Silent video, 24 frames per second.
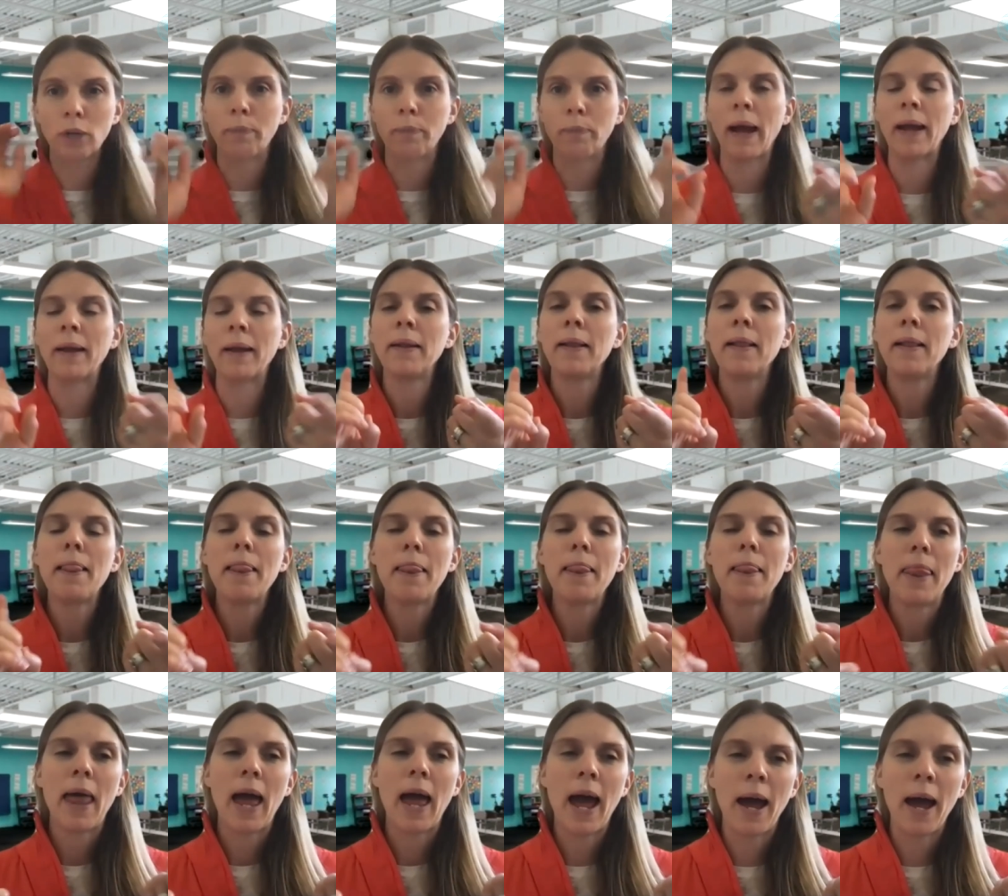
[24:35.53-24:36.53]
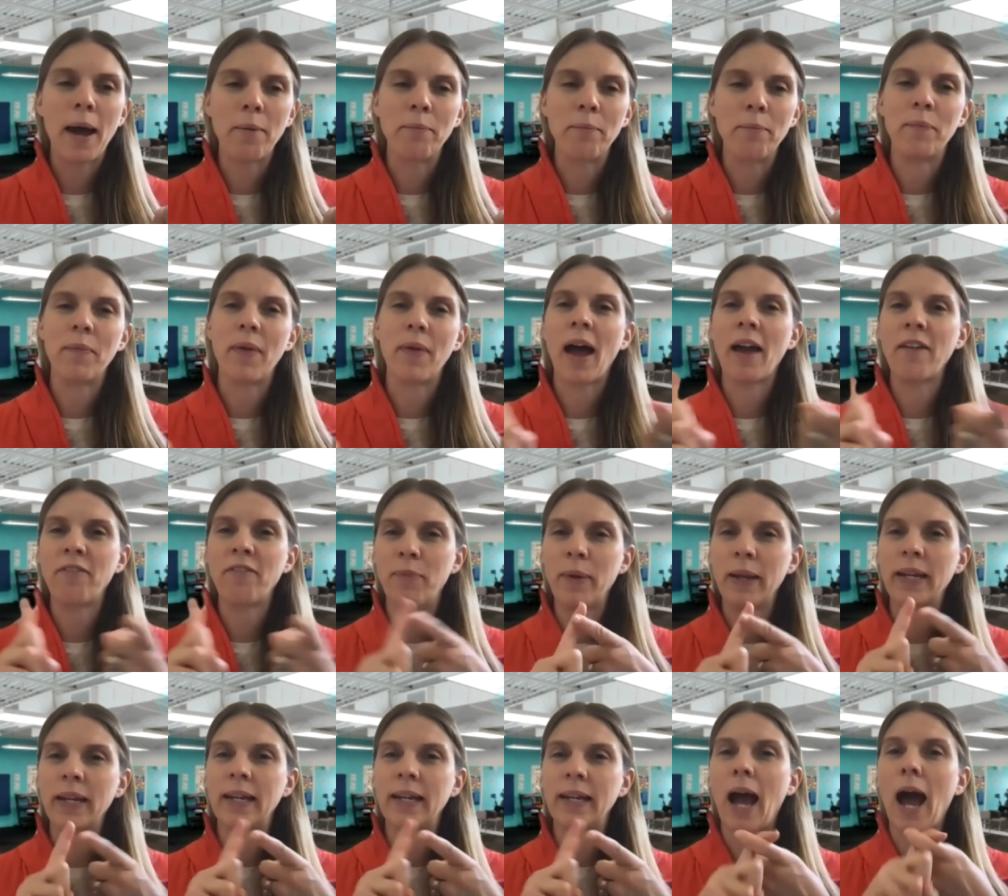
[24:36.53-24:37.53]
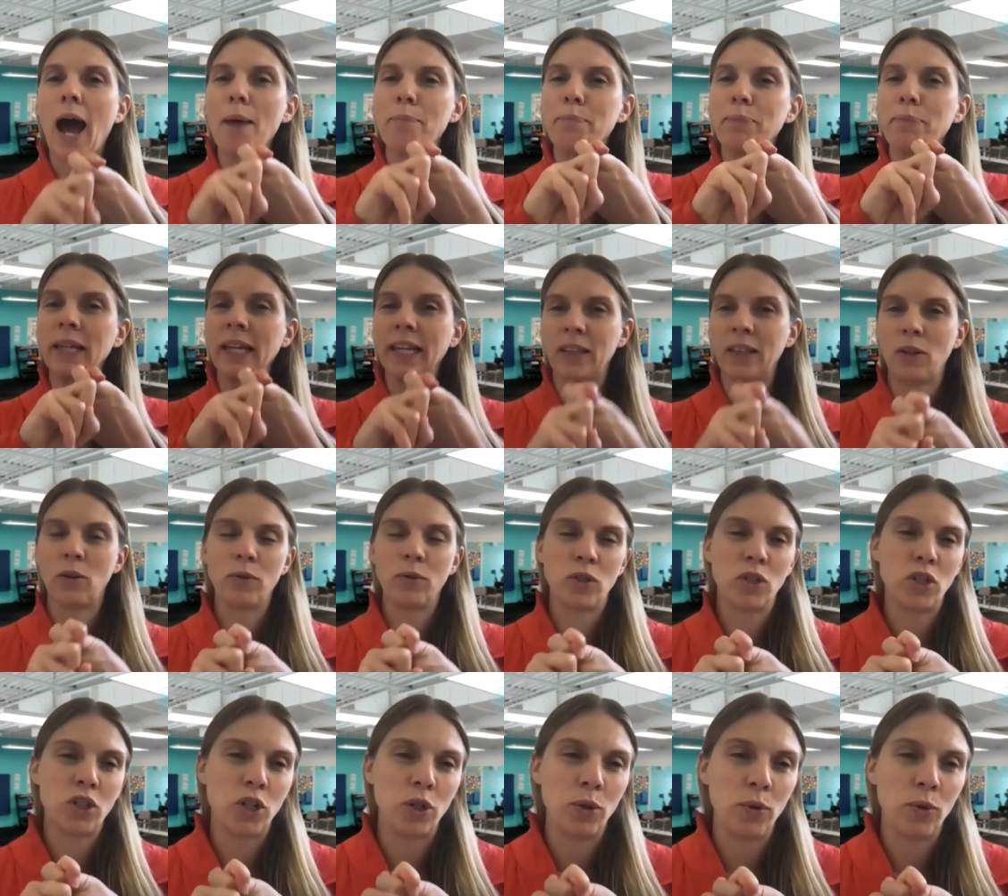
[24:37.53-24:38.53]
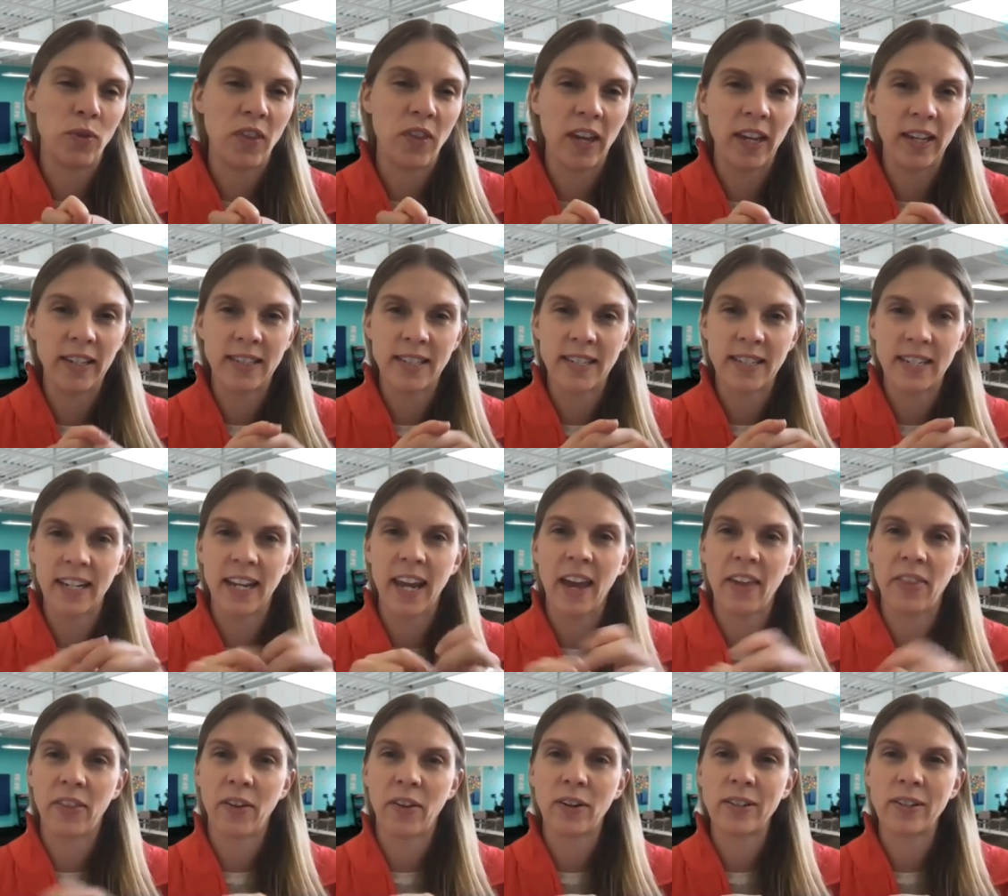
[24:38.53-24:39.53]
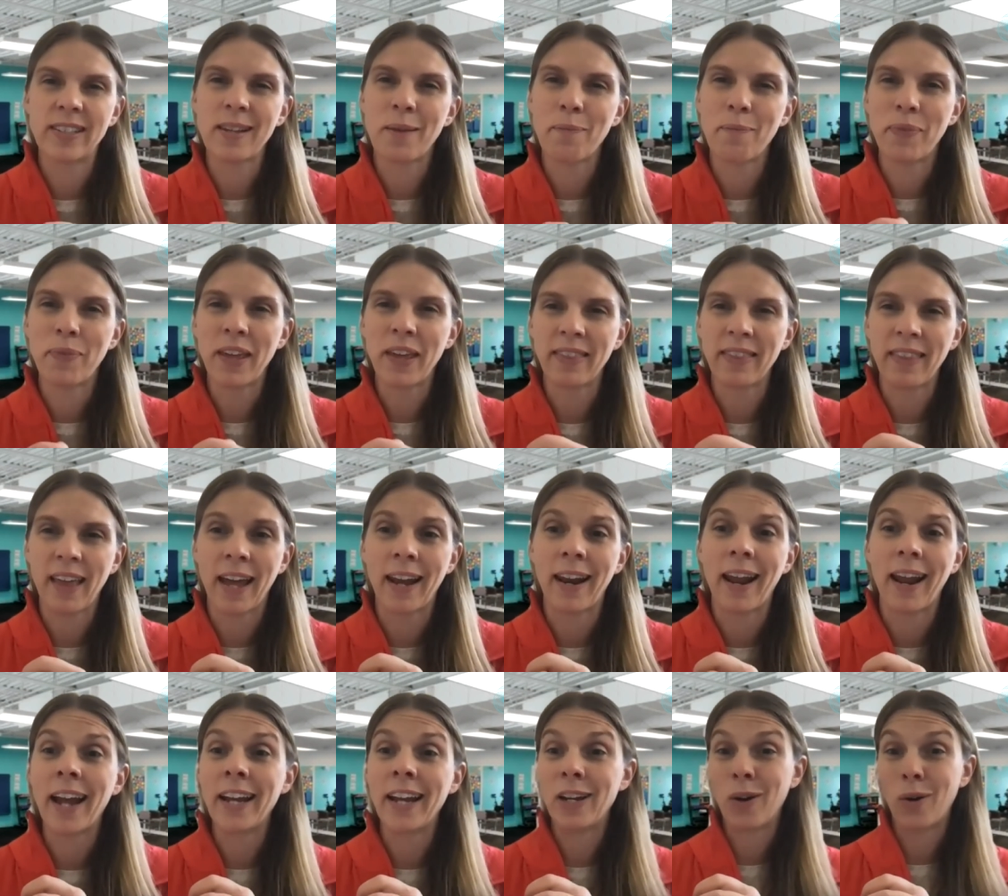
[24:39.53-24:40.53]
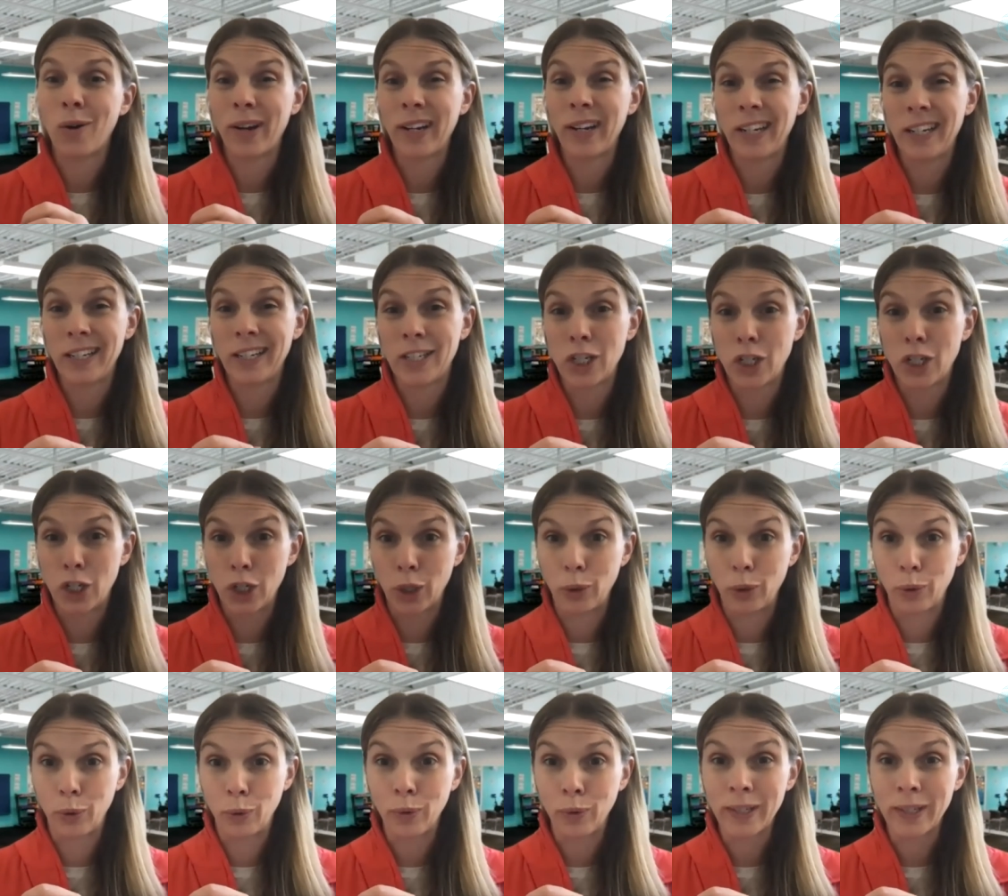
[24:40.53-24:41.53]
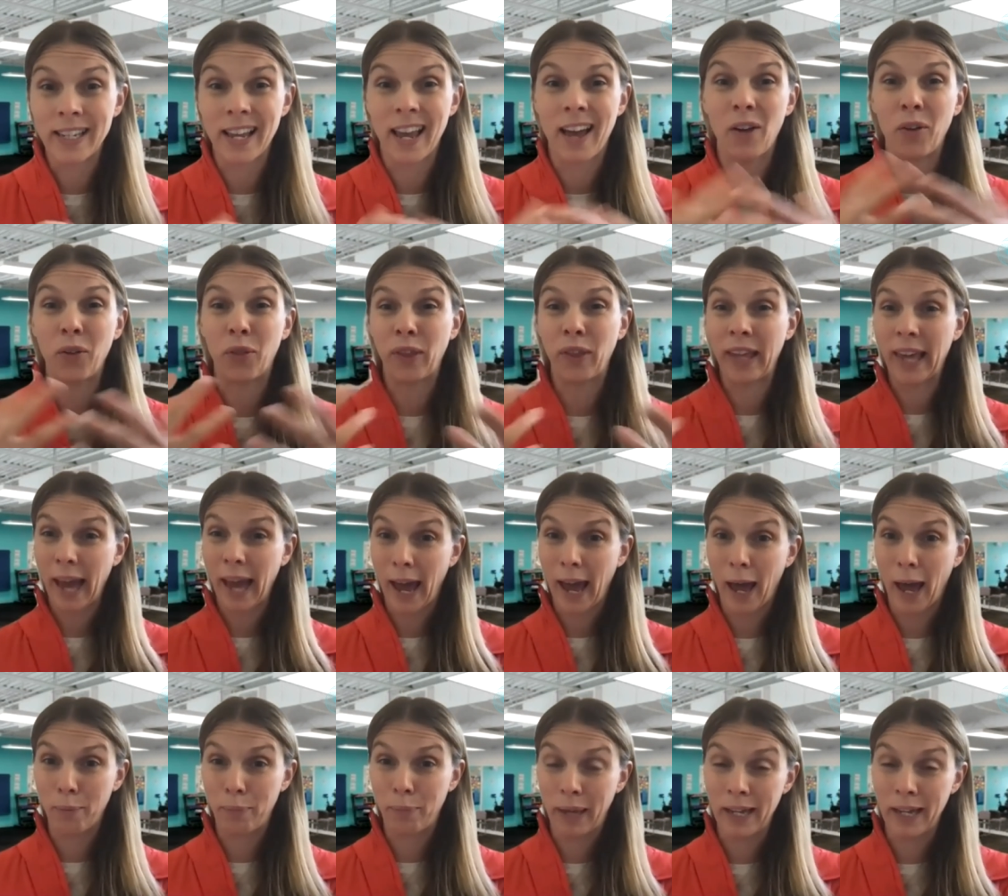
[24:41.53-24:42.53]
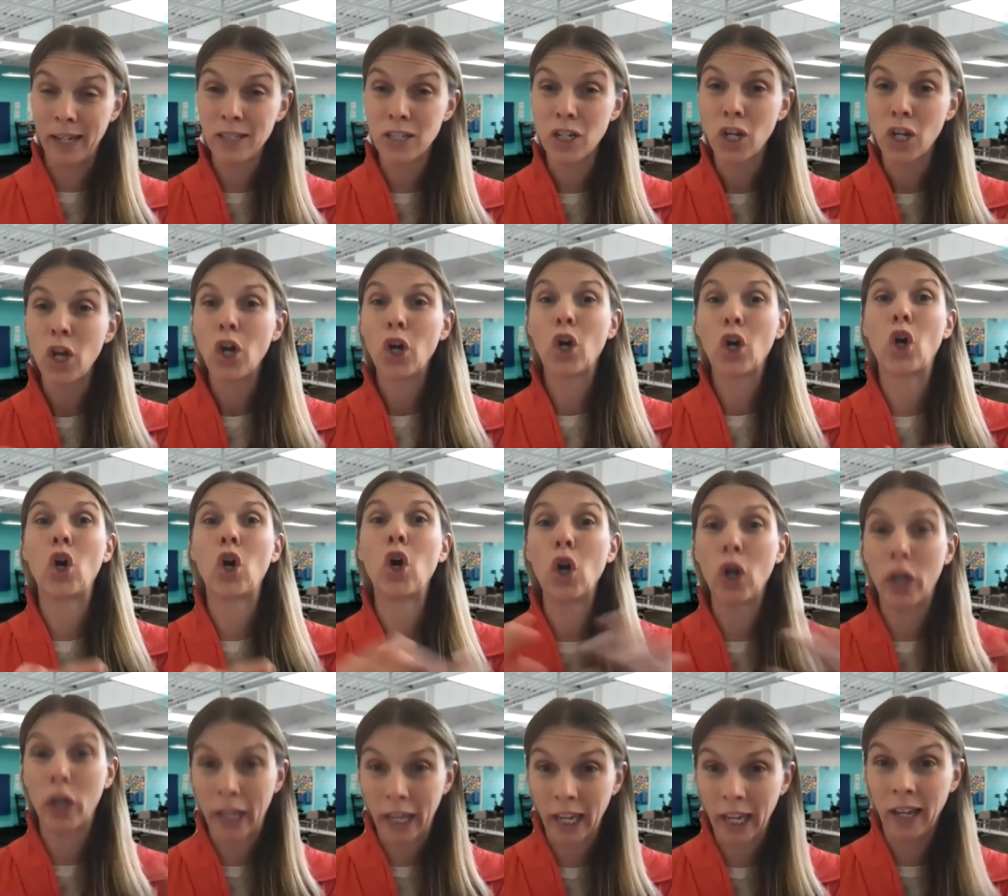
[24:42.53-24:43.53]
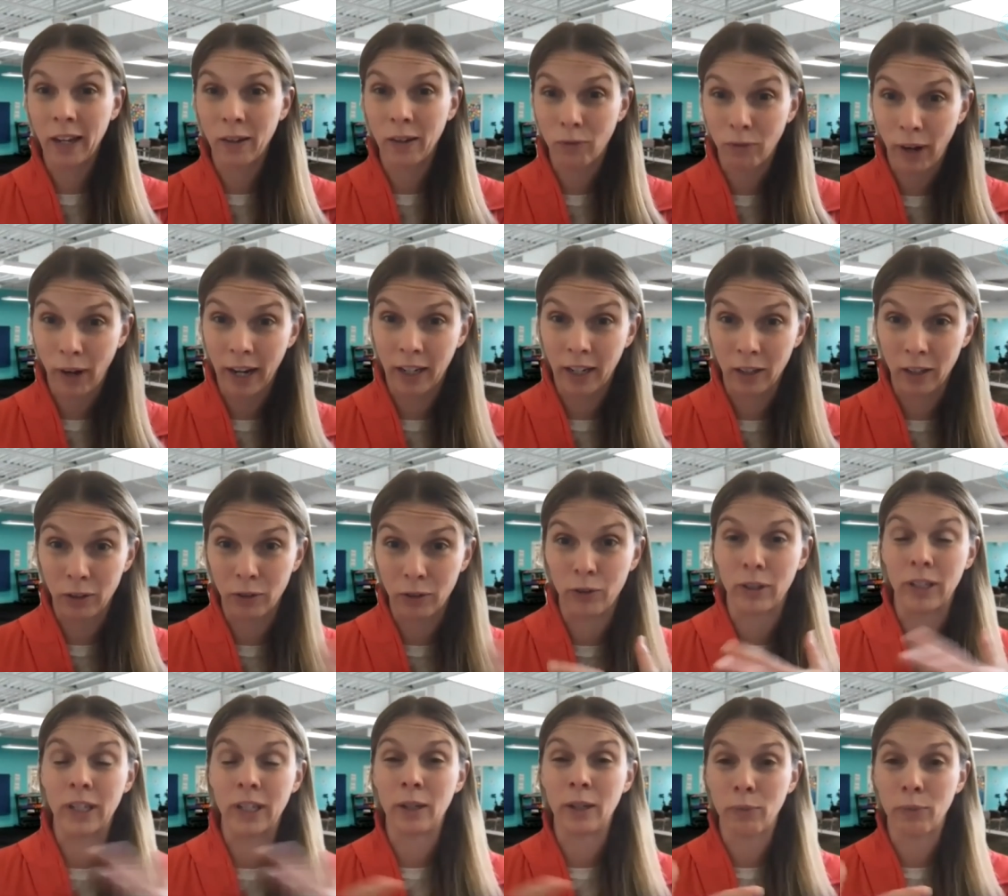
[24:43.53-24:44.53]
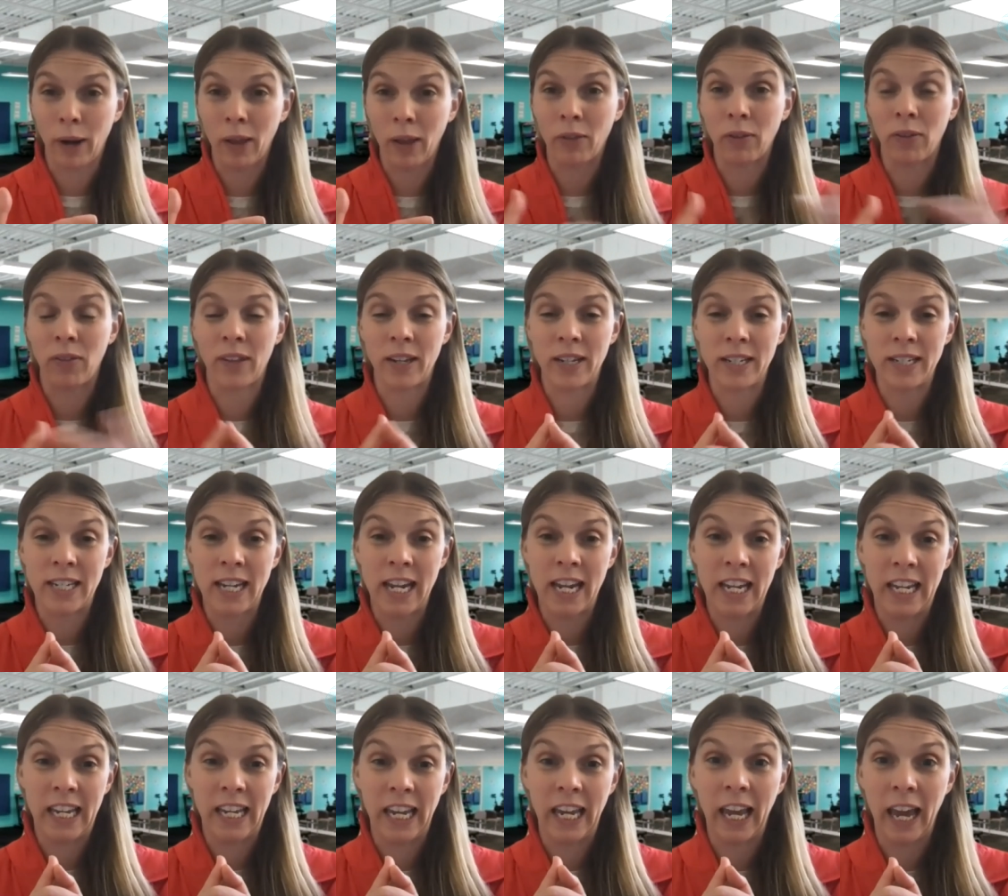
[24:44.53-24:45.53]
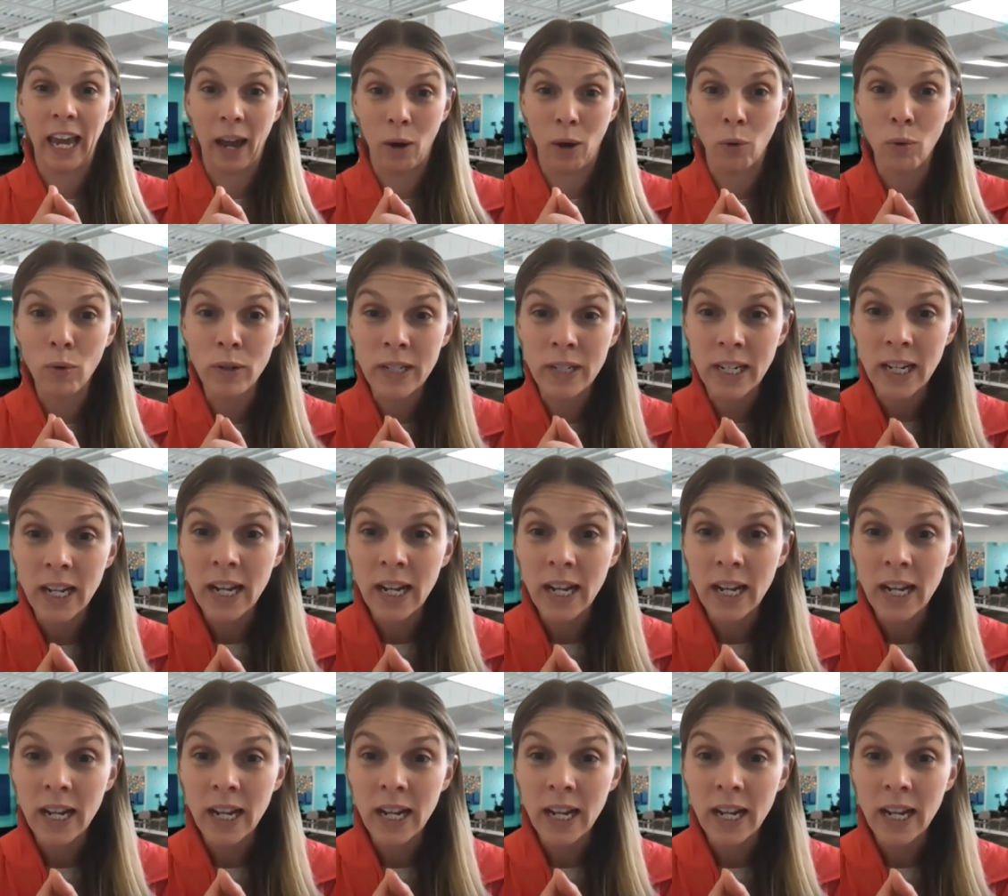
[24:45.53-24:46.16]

But I've been coupling those two things together. Something that I know I need to do, it's a healthy habit, cooking regularly rather than taking out.